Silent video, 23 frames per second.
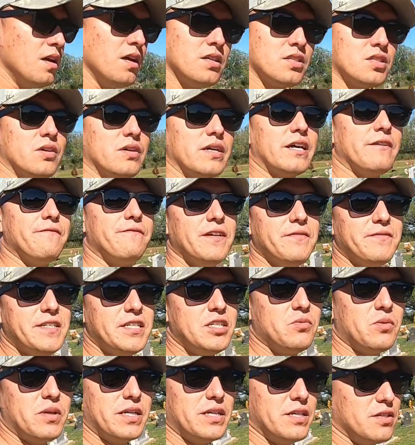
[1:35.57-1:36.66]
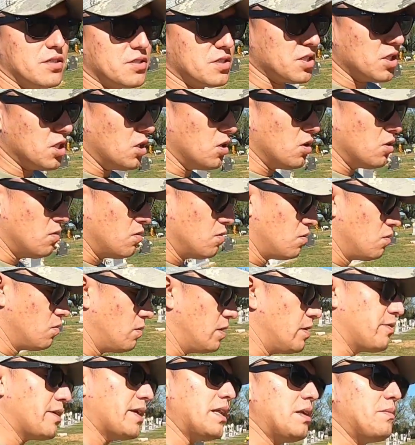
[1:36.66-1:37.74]
So again, 15-20 years ago,
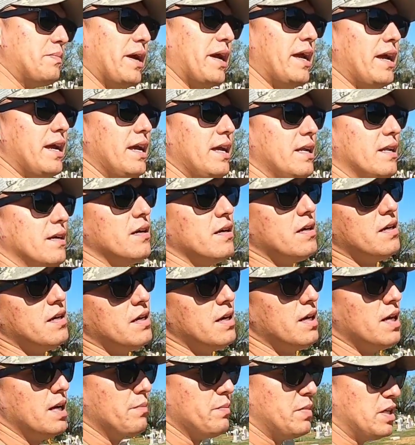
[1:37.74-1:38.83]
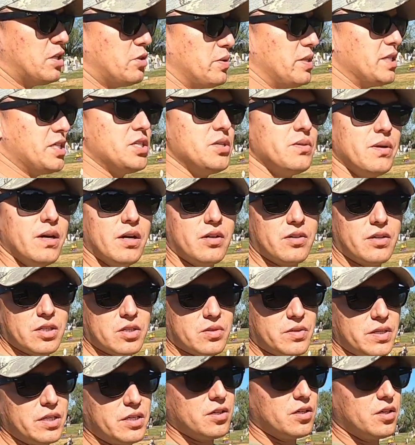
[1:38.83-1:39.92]
we were getting paid between $200 and
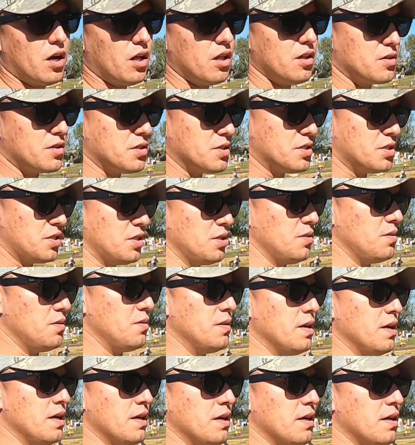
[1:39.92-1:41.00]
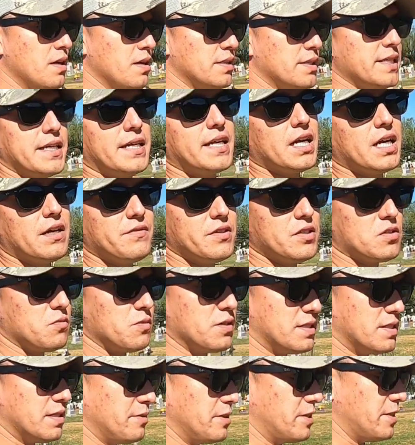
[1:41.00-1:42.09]
$300 to take care of this
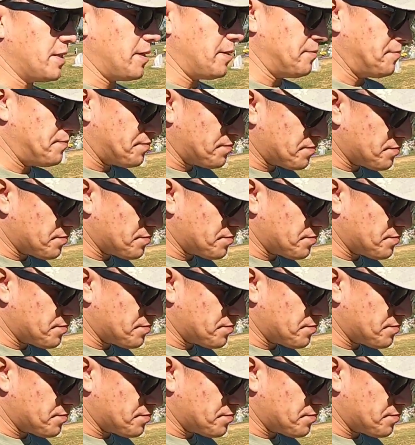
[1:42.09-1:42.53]
one cemetery.